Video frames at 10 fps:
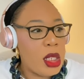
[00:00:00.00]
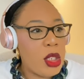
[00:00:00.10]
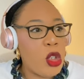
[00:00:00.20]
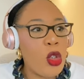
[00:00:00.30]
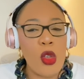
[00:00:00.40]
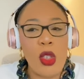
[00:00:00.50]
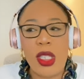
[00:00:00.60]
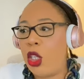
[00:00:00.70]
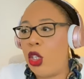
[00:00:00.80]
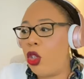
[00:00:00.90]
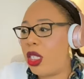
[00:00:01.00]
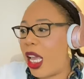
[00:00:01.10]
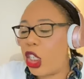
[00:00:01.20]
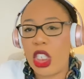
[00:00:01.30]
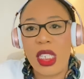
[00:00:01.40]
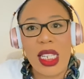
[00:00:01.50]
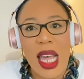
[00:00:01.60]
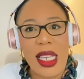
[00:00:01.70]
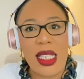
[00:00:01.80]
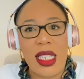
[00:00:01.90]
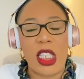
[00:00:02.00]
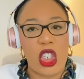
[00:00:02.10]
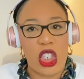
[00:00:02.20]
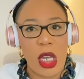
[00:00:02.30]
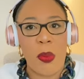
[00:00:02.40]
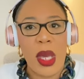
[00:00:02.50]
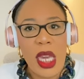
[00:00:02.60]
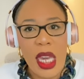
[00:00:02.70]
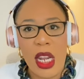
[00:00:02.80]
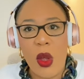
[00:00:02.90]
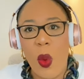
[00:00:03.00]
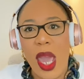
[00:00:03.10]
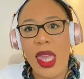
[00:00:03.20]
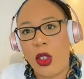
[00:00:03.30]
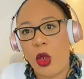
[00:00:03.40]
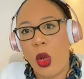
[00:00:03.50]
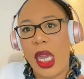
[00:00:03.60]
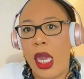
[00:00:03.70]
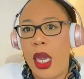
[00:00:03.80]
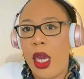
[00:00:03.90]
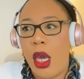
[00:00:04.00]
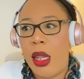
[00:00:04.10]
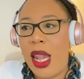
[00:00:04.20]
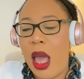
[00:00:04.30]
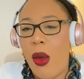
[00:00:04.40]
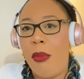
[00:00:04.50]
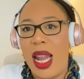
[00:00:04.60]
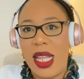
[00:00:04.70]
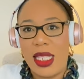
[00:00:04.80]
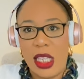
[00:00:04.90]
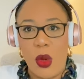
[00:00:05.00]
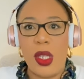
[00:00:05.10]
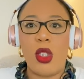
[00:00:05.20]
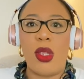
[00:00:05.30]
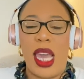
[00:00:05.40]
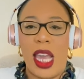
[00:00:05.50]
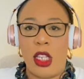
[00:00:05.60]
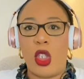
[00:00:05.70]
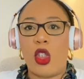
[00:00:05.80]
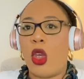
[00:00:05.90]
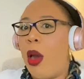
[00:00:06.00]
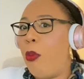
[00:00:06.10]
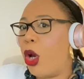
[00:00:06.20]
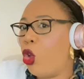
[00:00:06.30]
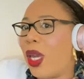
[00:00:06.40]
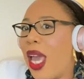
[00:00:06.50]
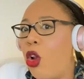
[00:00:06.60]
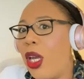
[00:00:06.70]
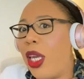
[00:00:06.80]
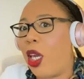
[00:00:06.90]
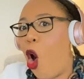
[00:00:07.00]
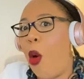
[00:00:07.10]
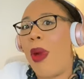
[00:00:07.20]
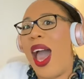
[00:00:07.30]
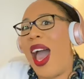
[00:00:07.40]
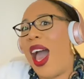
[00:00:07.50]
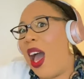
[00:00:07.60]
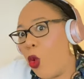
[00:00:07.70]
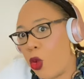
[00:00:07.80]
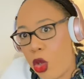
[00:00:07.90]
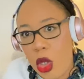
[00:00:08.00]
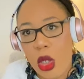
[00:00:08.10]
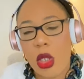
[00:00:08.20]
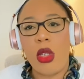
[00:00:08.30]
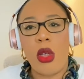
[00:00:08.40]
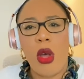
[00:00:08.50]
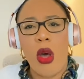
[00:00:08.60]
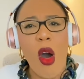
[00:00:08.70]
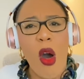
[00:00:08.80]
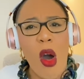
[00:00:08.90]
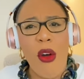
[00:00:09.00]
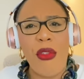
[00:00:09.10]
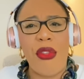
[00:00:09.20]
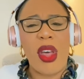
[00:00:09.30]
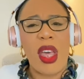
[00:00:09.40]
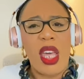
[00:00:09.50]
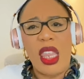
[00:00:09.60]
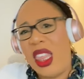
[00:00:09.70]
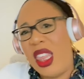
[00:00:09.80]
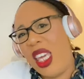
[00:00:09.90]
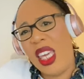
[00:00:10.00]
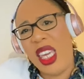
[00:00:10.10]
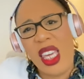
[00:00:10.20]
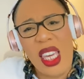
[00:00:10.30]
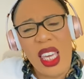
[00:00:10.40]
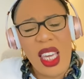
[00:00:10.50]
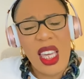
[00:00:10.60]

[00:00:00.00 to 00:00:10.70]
you sectionalize the ship in a way that, okay, now I'm letting you into the entrance, but you cannot come out of the